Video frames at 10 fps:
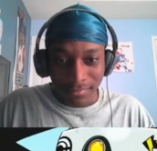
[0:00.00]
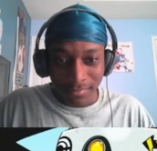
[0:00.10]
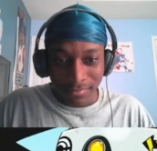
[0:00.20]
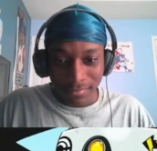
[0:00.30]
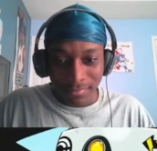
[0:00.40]

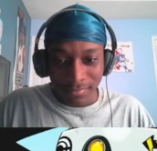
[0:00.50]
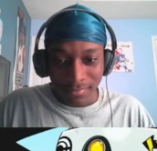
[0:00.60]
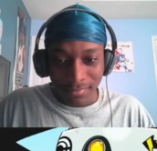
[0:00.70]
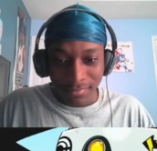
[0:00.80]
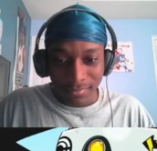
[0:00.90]

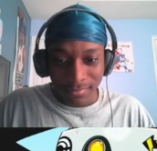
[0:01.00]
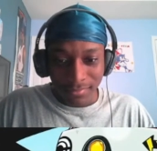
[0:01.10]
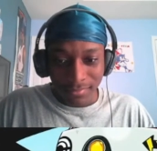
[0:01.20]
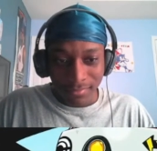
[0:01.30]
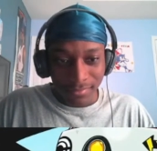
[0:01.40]

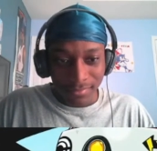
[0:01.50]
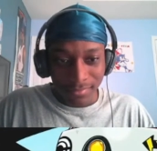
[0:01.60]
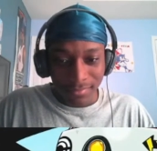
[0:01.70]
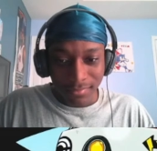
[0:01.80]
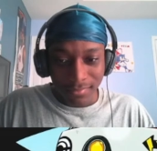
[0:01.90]

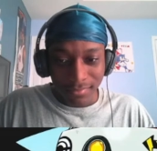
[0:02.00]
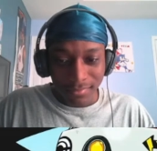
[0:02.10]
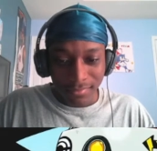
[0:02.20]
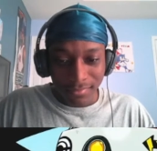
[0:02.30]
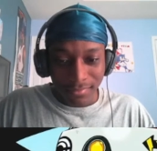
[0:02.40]

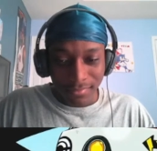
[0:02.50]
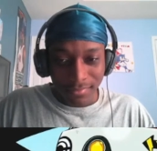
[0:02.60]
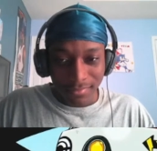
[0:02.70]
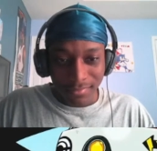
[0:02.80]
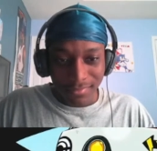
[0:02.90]

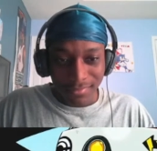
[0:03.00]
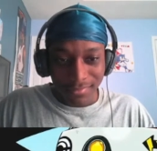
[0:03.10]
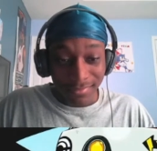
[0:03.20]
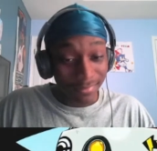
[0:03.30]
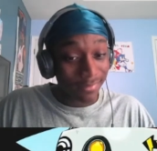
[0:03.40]

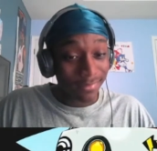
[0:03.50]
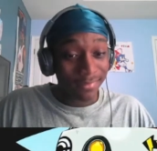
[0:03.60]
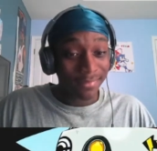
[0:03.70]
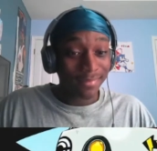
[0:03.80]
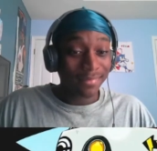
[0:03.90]

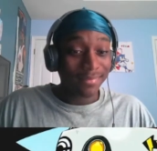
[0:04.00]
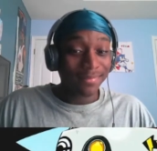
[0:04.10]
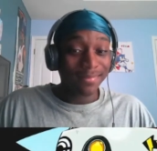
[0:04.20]
Nobody speaks.